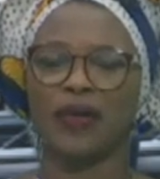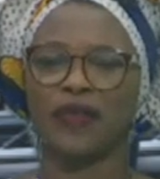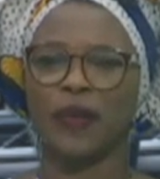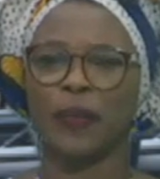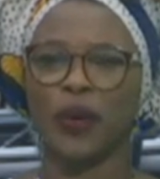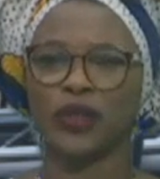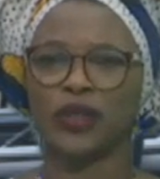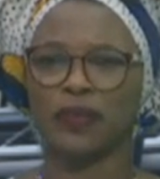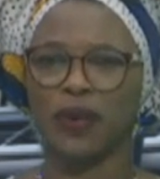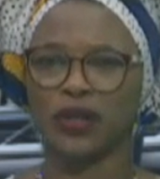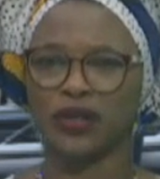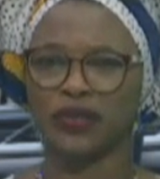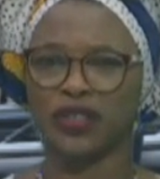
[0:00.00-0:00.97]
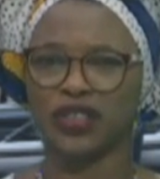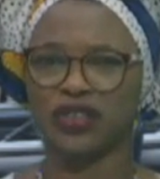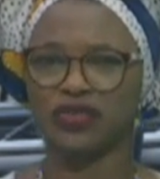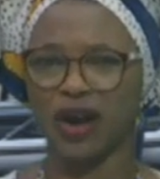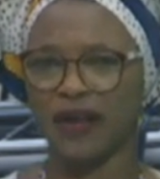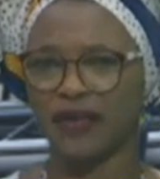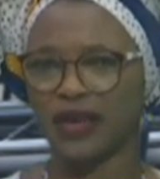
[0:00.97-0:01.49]
report motorists
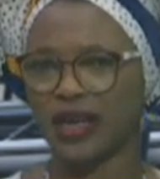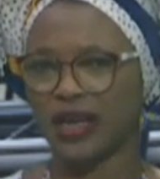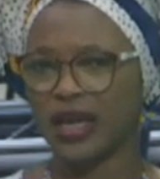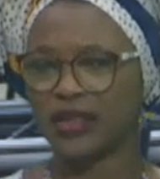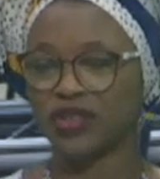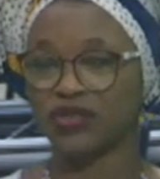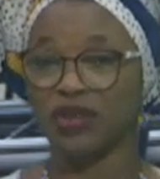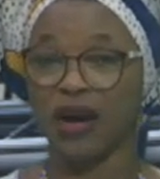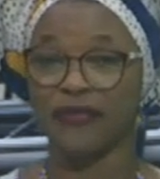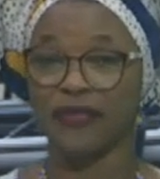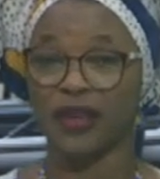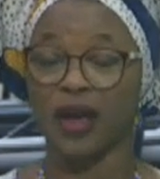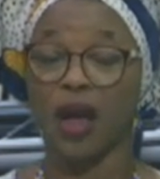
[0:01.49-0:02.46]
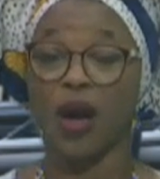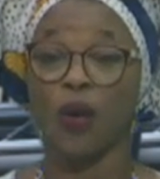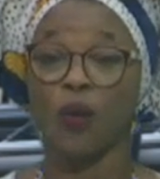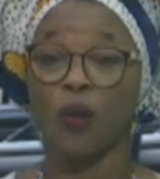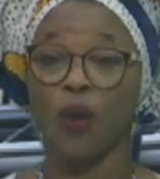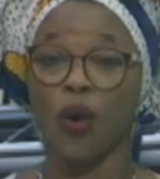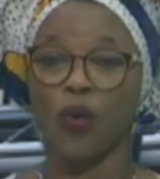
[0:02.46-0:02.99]
driving against traffic
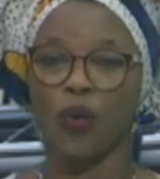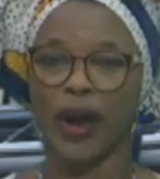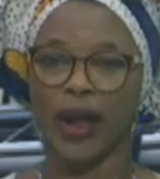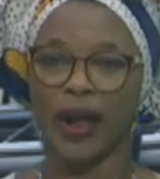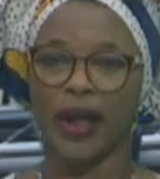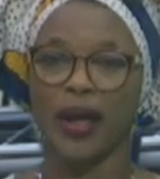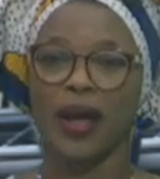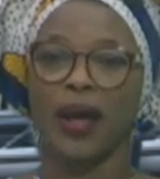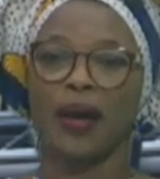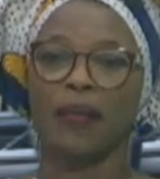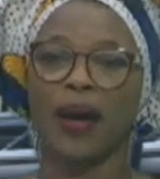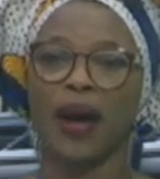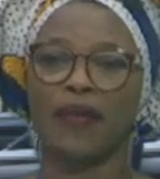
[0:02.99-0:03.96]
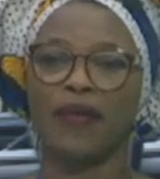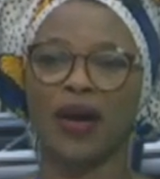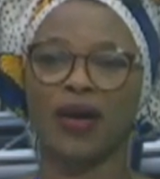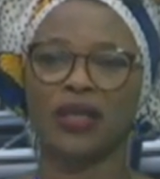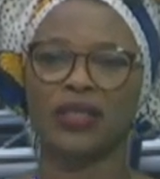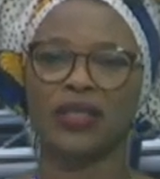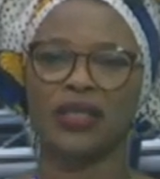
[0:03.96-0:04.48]
one way by
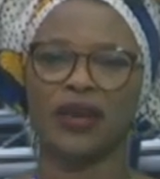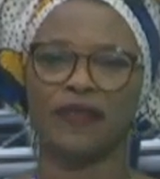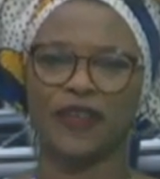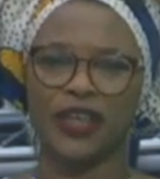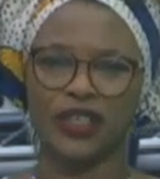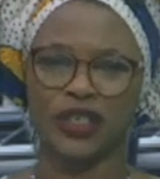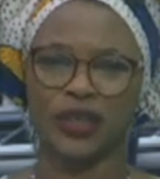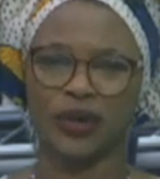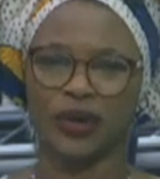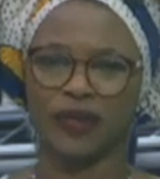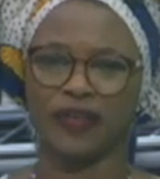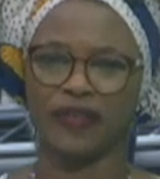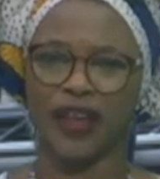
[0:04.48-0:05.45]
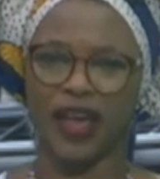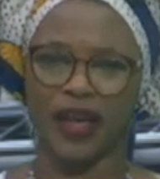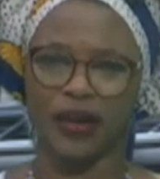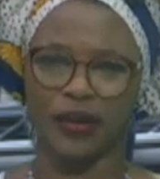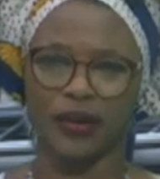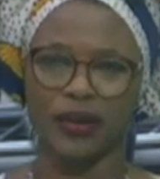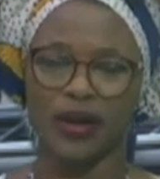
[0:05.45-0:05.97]
recording a video of the
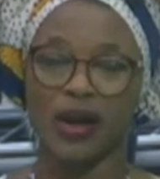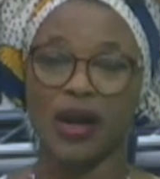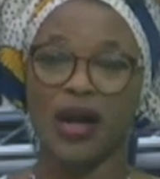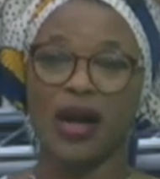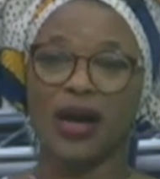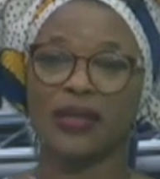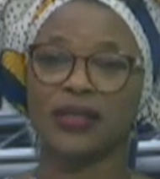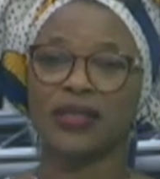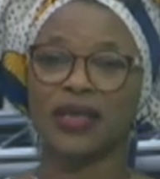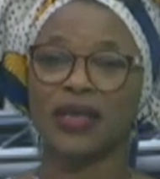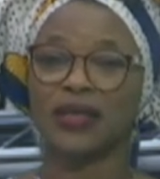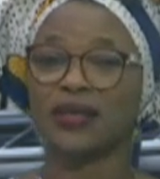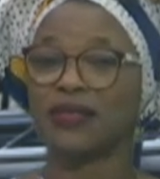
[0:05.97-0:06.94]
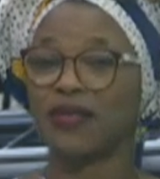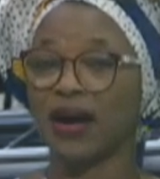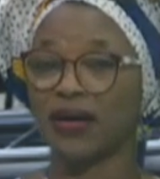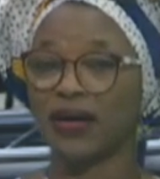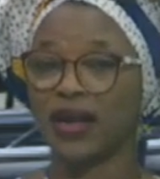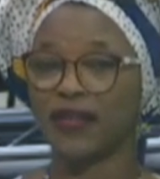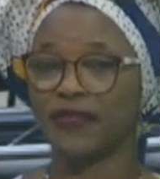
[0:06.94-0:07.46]
vehicle and sending the
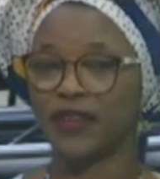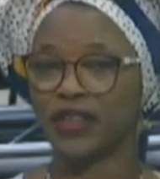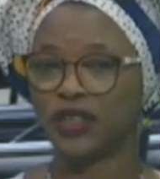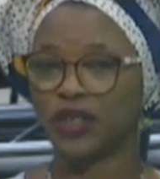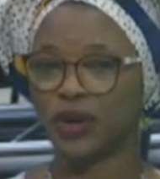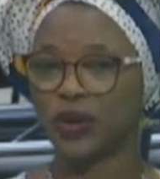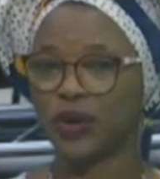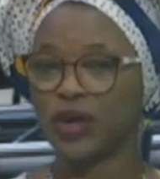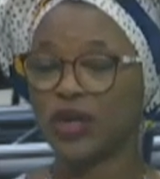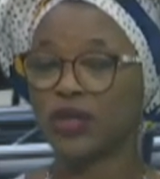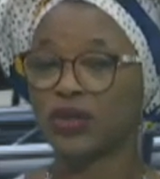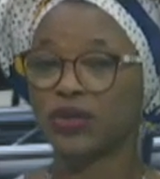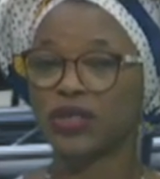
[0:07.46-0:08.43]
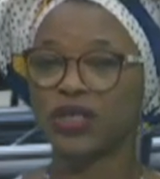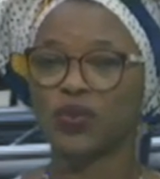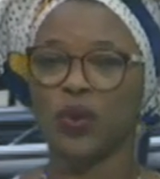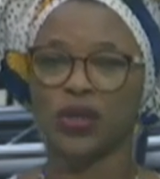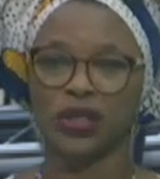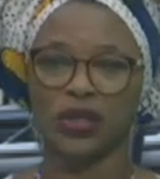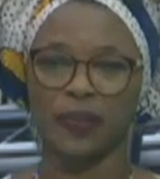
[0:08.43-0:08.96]
recorded video to this
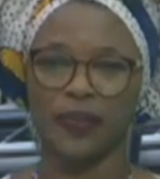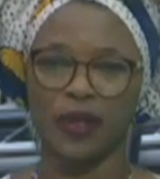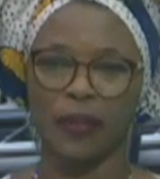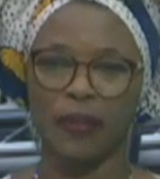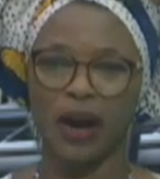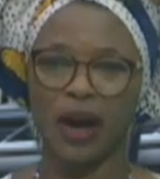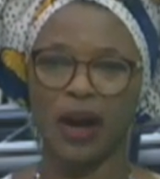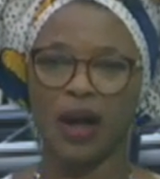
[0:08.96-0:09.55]
WhatsApp number,